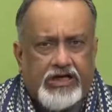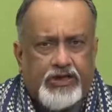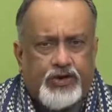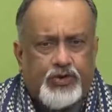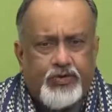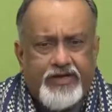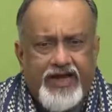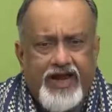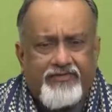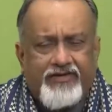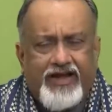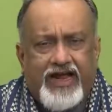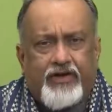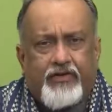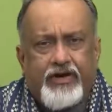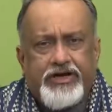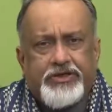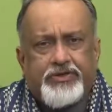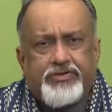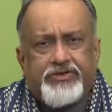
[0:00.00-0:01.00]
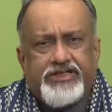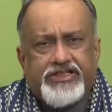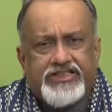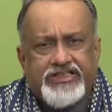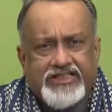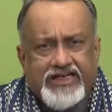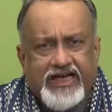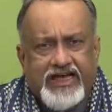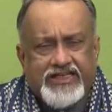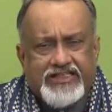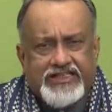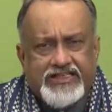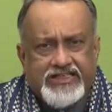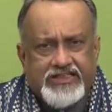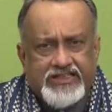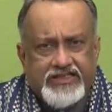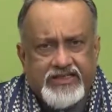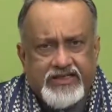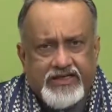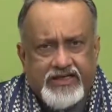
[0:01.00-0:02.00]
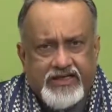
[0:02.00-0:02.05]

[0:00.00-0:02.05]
Today we are going to discuss,